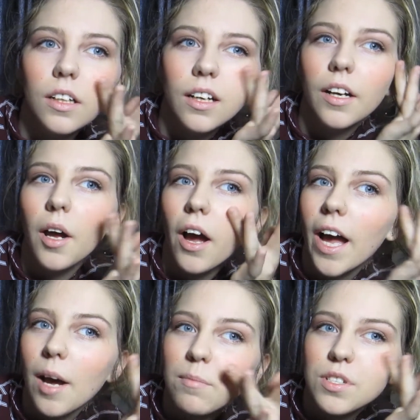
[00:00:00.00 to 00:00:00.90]
And
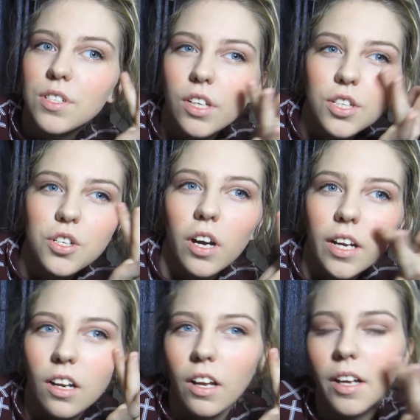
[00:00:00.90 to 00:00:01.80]
I am just going to try
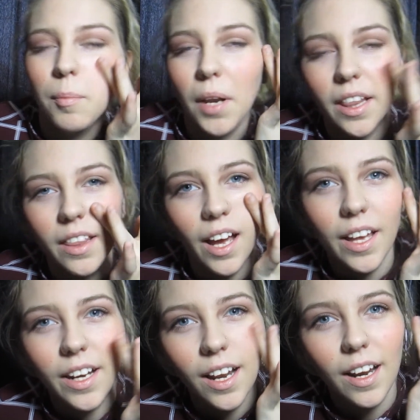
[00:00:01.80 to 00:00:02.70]
and like blend that
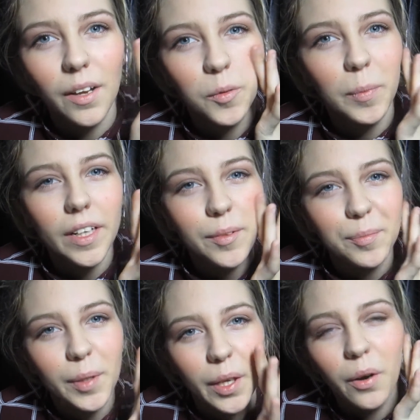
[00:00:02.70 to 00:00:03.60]
in a little bit
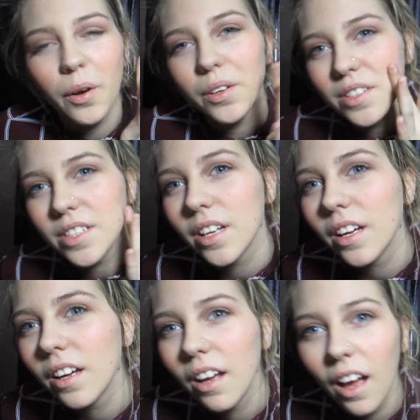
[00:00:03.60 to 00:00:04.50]
because
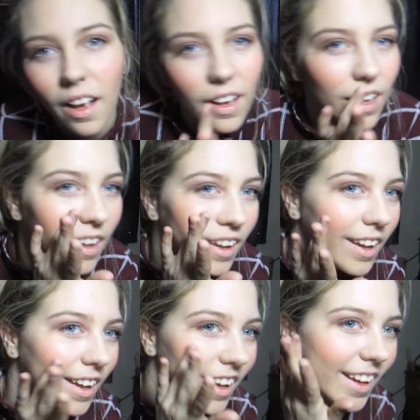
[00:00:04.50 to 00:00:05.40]

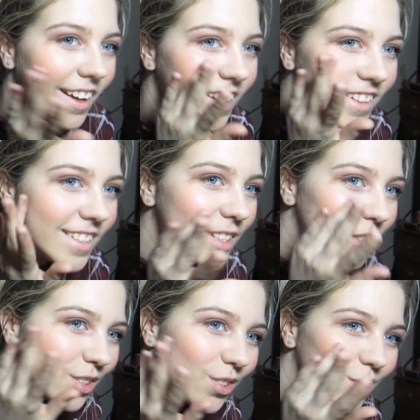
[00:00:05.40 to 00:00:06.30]
it is
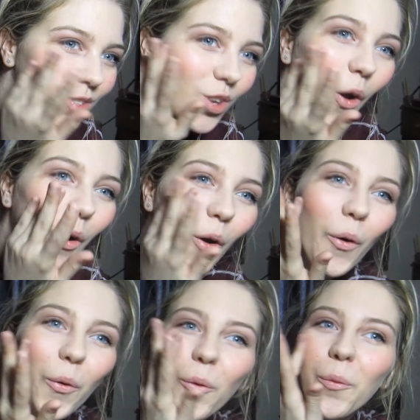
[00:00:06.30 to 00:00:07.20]

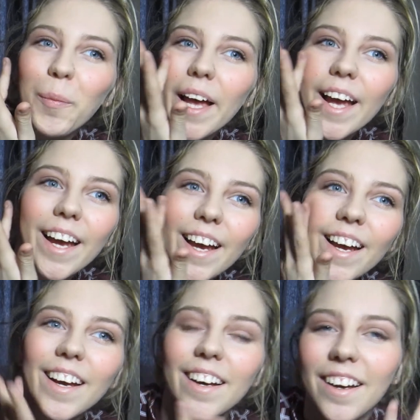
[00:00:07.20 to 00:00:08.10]
so
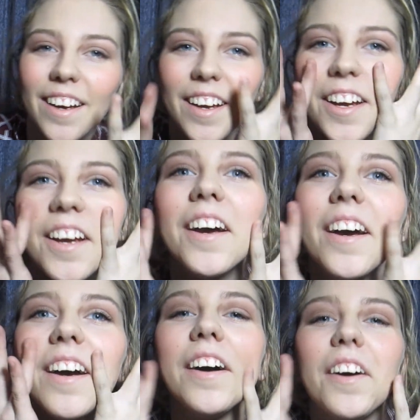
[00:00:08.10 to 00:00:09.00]
pink.
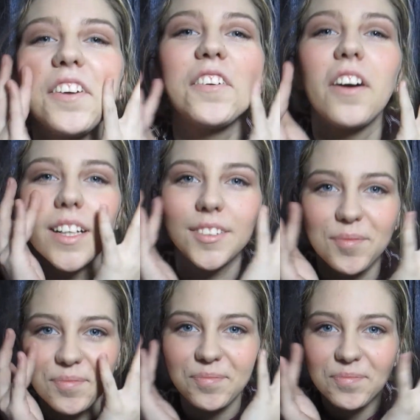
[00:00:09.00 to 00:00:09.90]
Right.
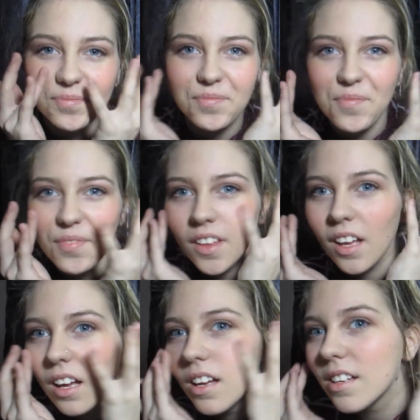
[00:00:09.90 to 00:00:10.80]

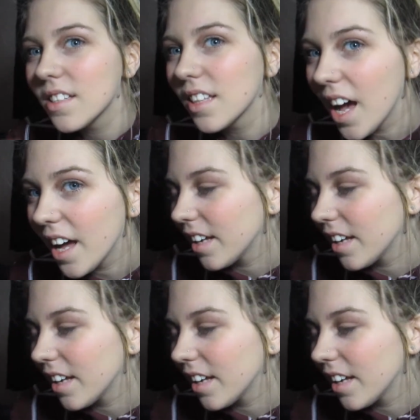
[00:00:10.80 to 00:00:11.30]
So that